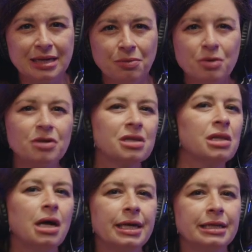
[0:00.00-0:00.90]
What are
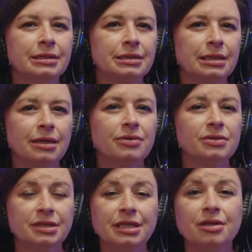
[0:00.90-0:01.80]
clients and other
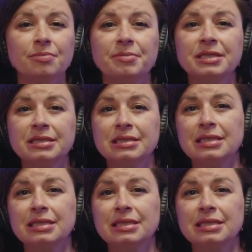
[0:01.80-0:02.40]
senior business